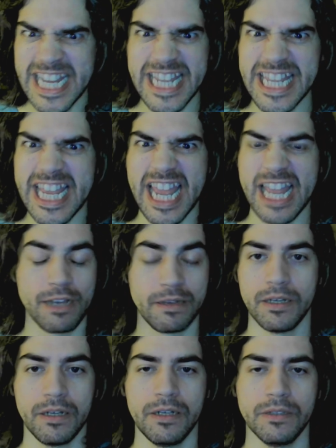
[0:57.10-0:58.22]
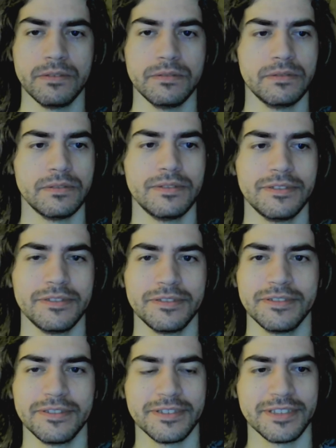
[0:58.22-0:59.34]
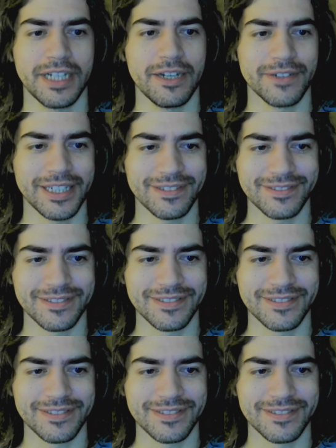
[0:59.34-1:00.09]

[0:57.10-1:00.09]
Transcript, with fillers: Ye oh. There we go